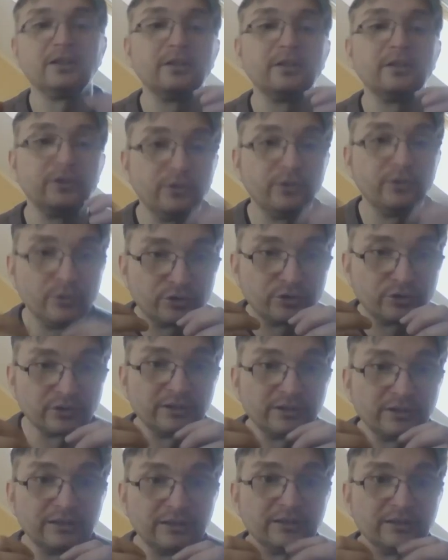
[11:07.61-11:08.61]

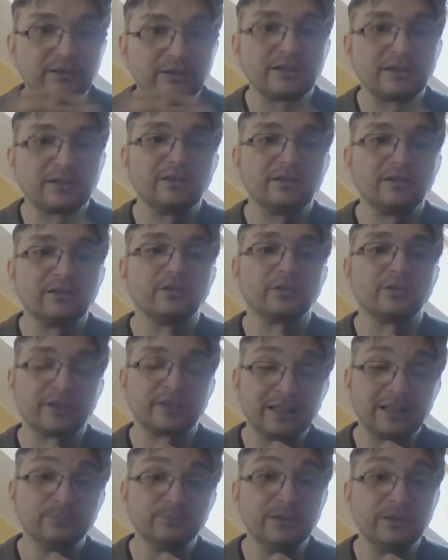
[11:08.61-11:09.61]
usually or can
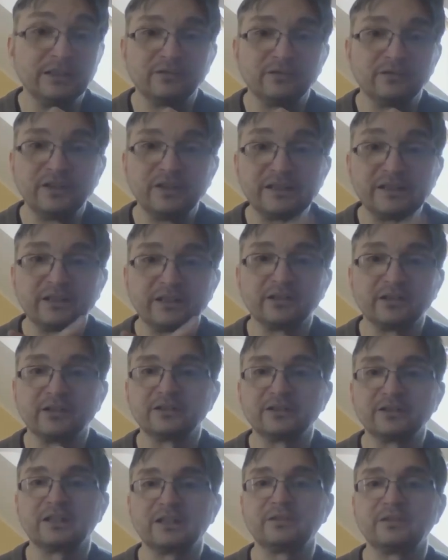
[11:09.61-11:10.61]
be in physical
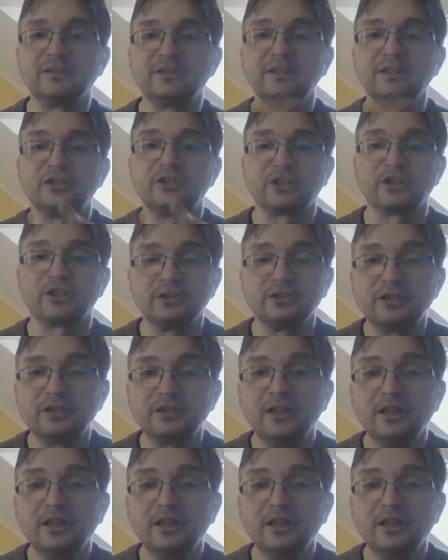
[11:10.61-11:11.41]
contact with each other.